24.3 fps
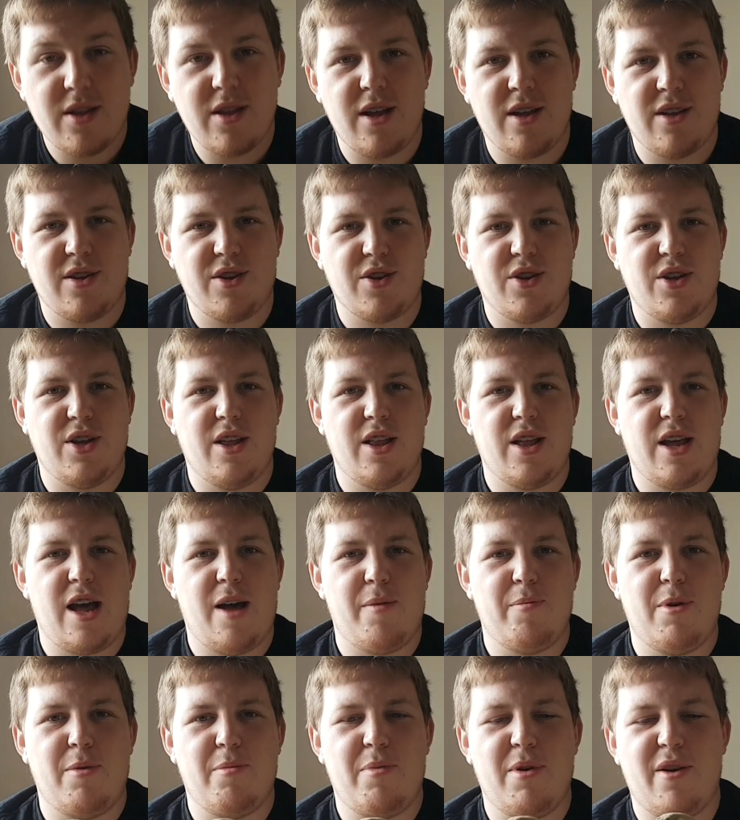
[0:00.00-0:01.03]
as you see, they
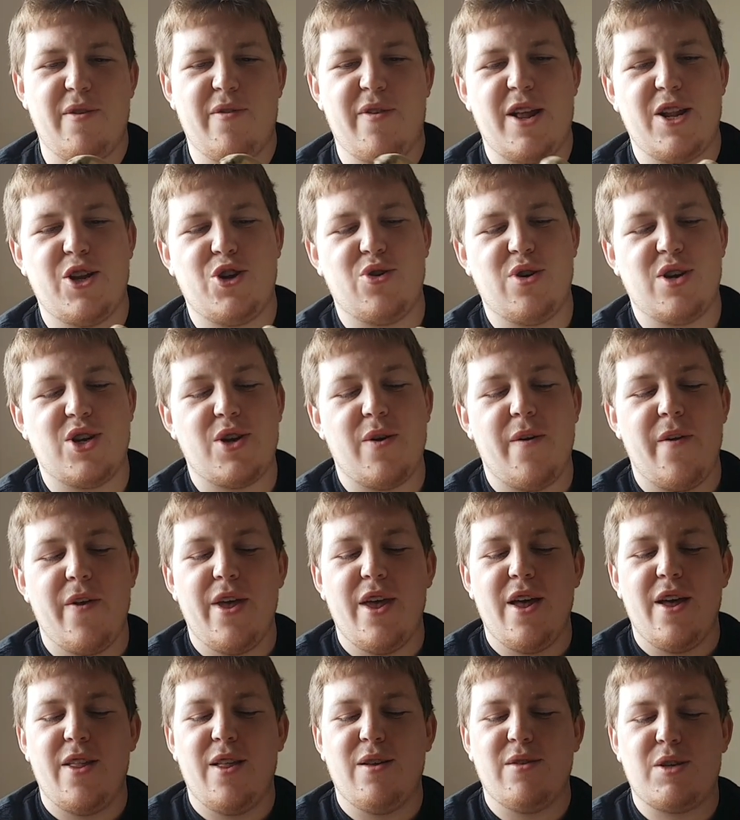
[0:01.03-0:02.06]
can be a bit adventurous.
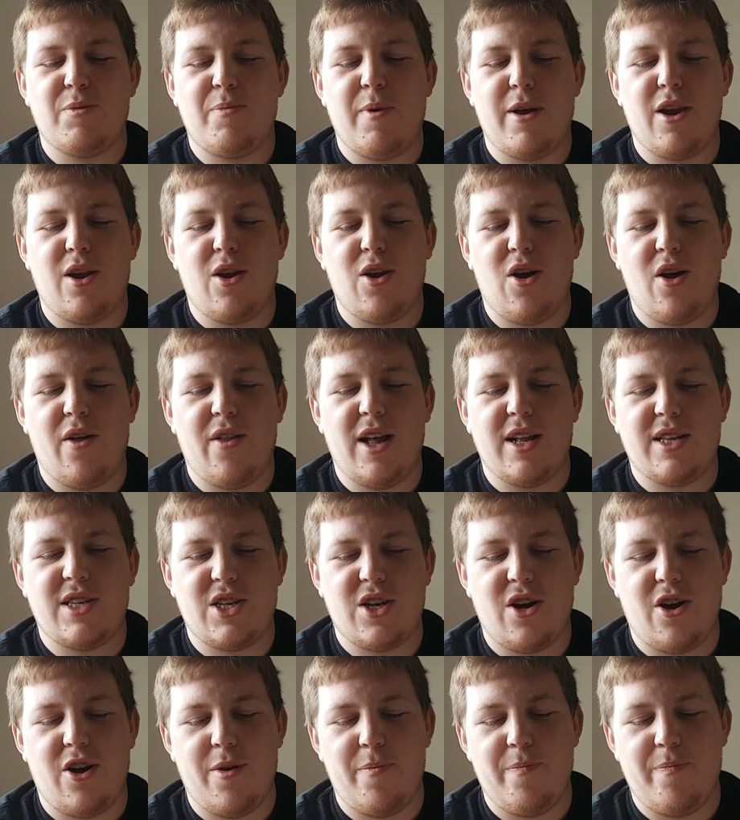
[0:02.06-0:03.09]
They'll spend a lot of their
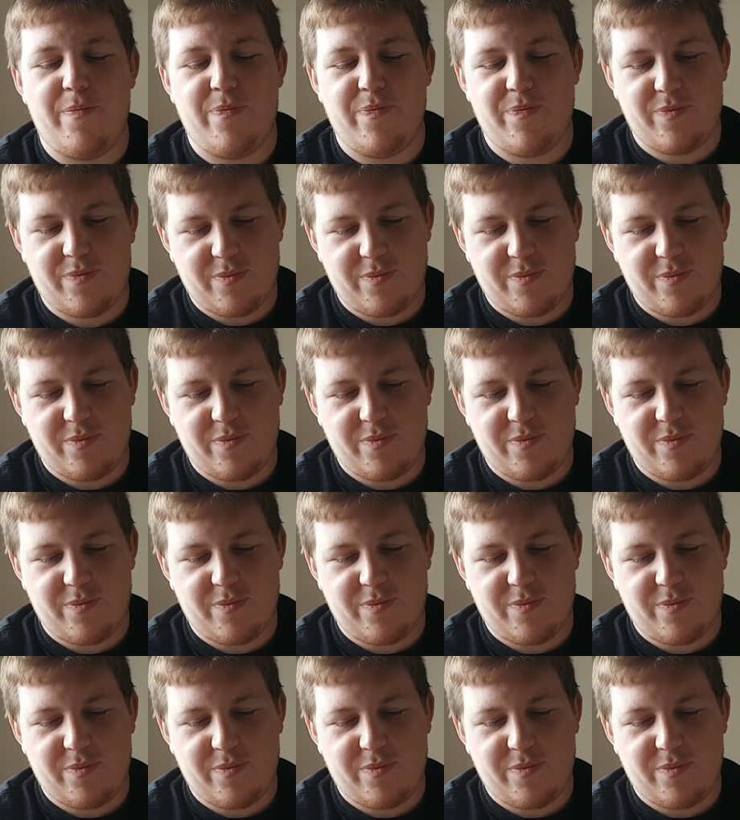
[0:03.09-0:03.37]
time